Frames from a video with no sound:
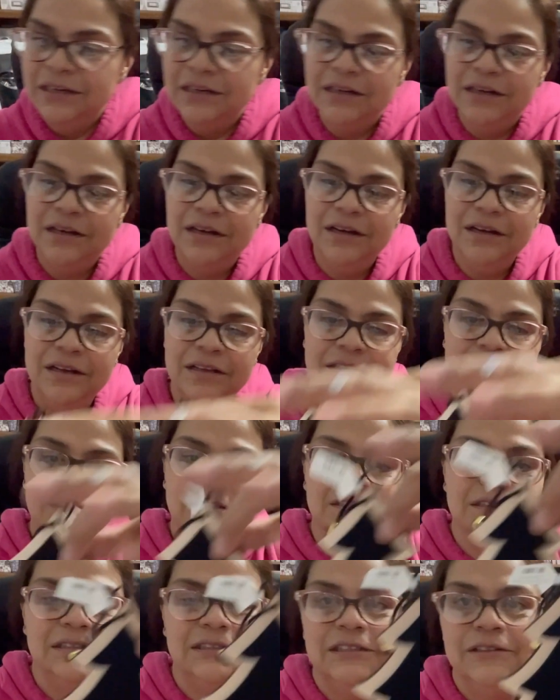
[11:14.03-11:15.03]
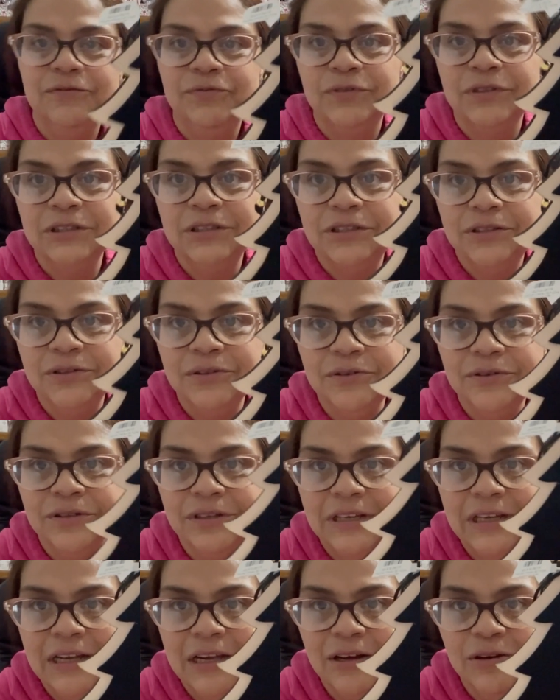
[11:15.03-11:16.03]
Oh, this is different too.
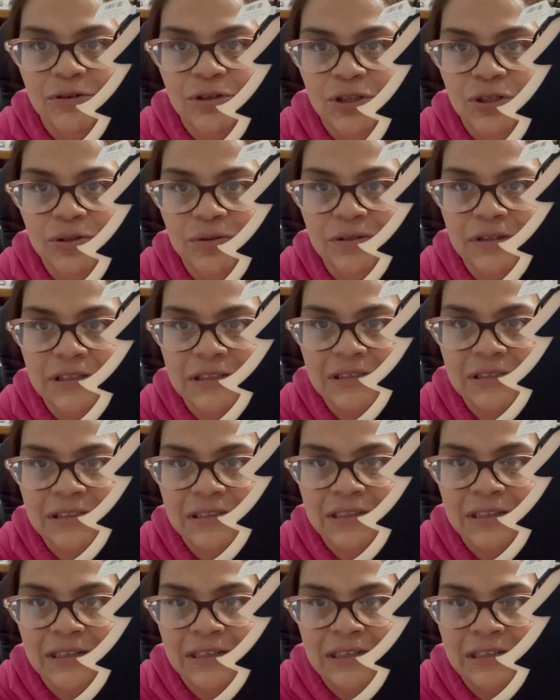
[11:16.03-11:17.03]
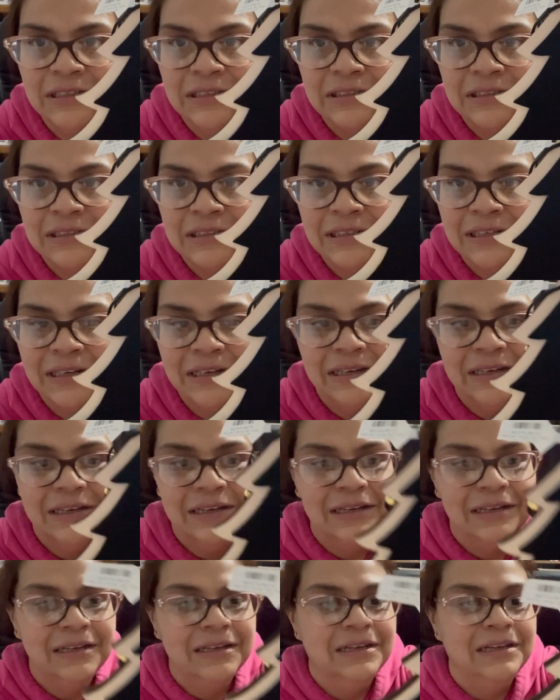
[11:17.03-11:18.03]
Look at how cute this is.
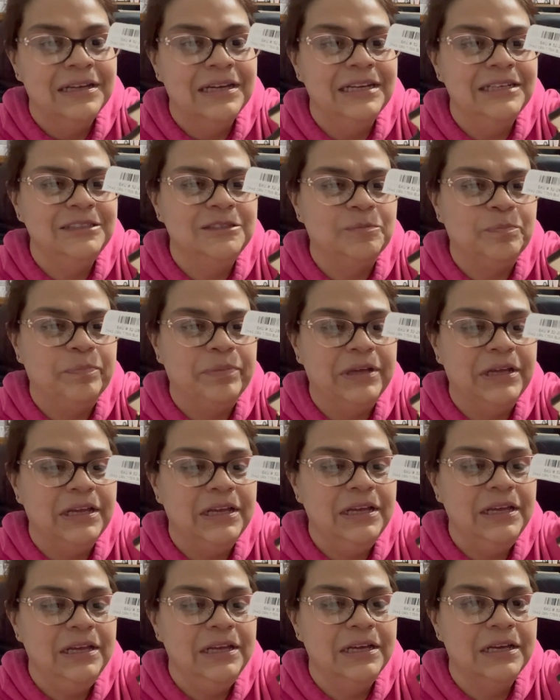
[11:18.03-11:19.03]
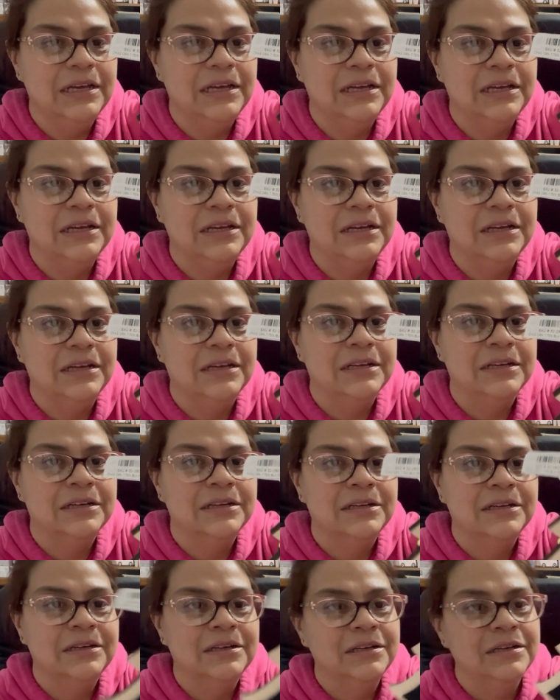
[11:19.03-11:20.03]
It's big.
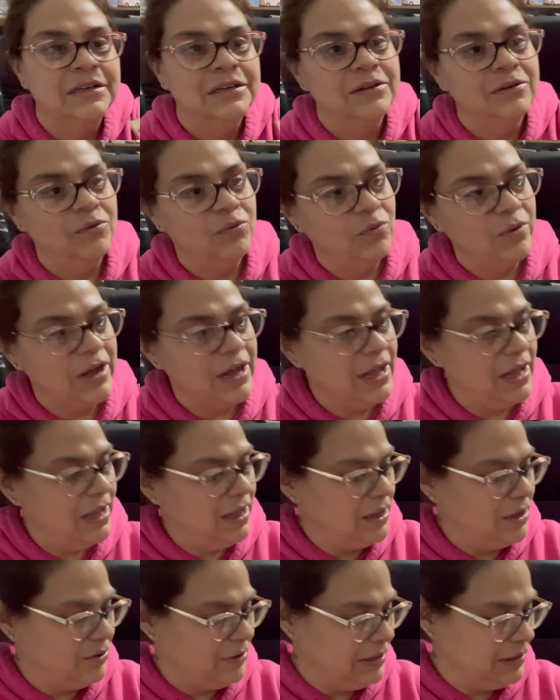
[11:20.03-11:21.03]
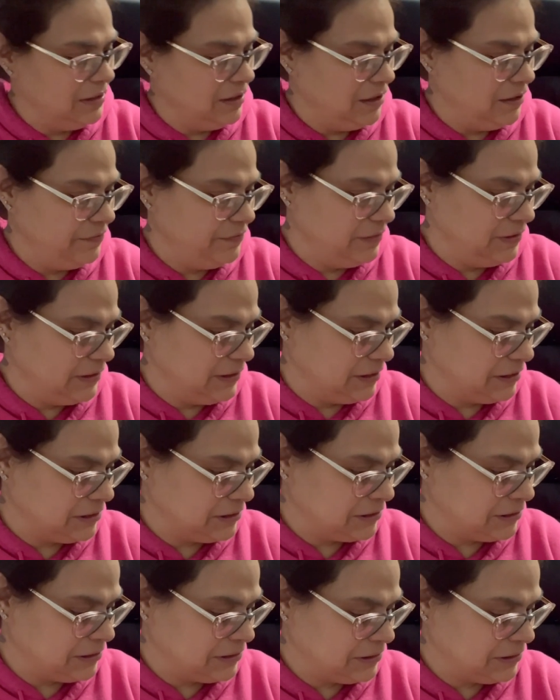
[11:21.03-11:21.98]
Wow, I love this.